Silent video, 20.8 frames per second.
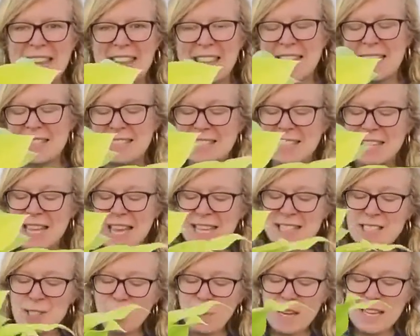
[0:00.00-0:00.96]
This
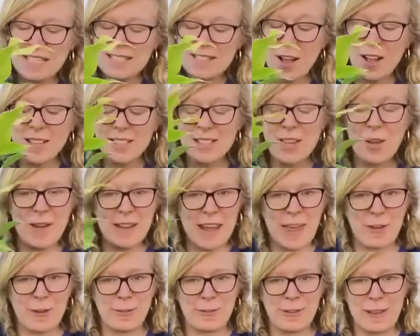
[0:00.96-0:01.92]
next one is also
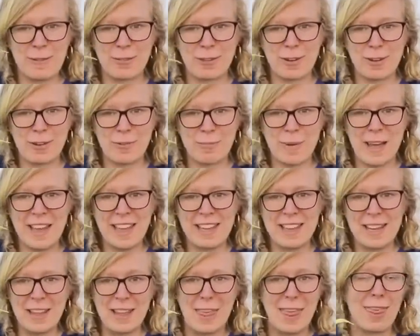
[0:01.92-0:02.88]
another favorite of
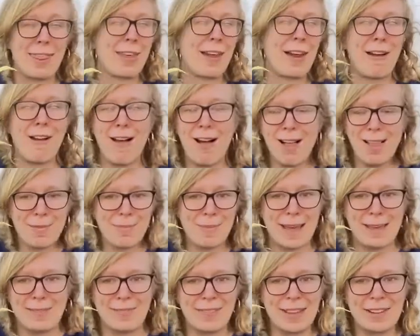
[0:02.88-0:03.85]
mine. They're all
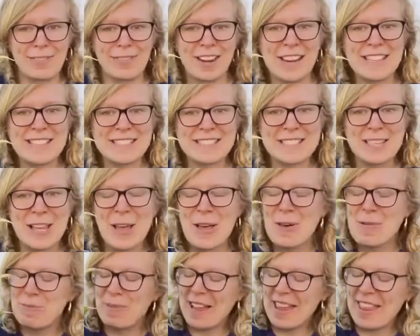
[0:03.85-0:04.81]
my favorites,
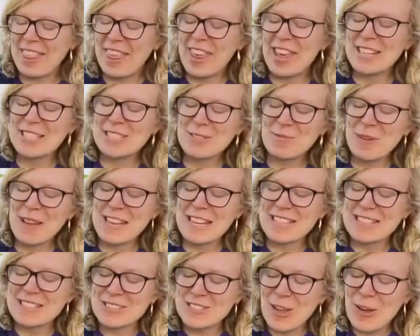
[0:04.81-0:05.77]
but this one
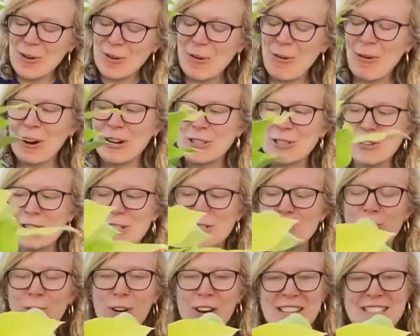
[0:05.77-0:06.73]
is so
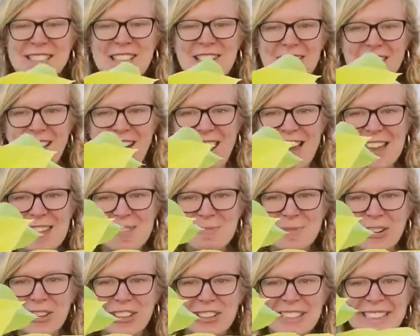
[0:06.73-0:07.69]
gorgeous for its
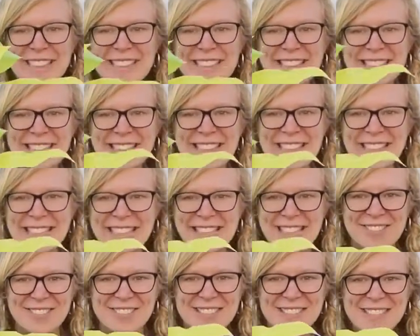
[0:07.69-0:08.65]
lime green
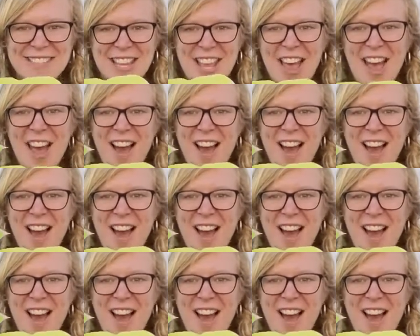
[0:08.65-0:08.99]
leaves.